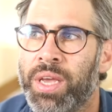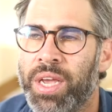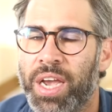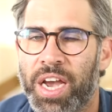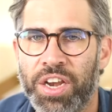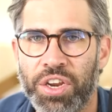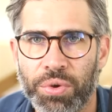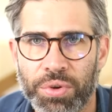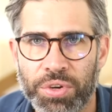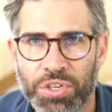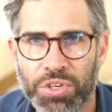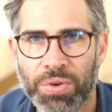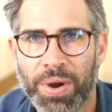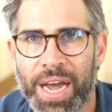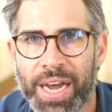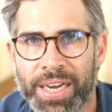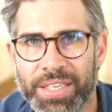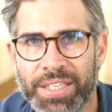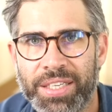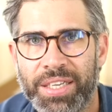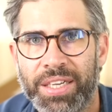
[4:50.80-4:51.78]
And you
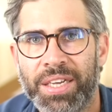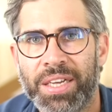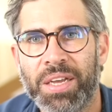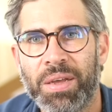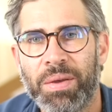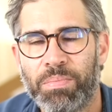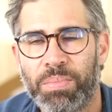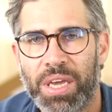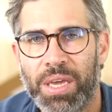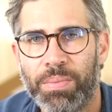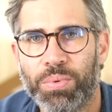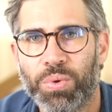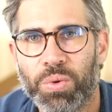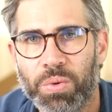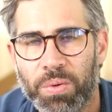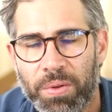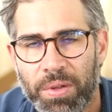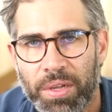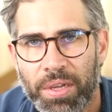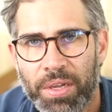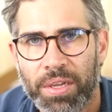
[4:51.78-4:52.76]
attract
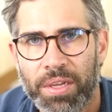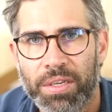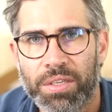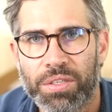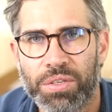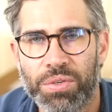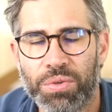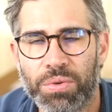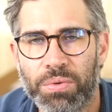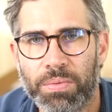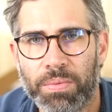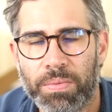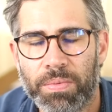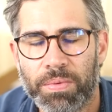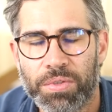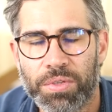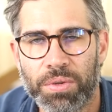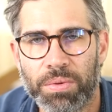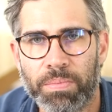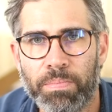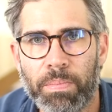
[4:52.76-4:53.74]
people to
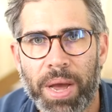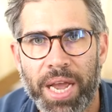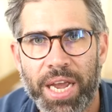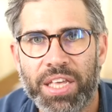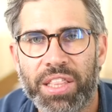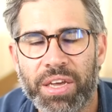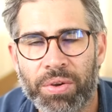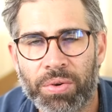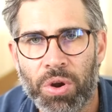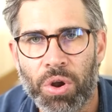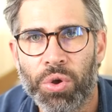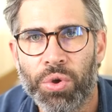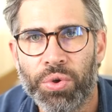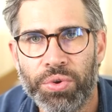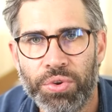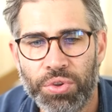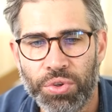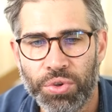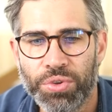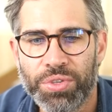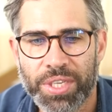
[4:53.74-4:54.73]
make their own
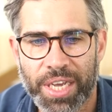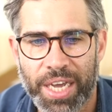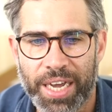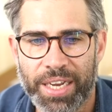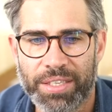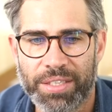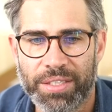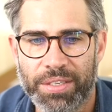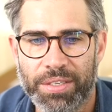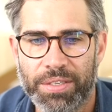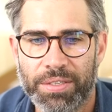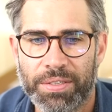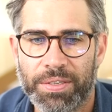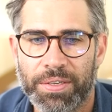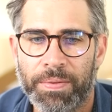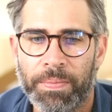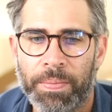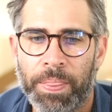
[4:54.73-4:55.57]
use cases.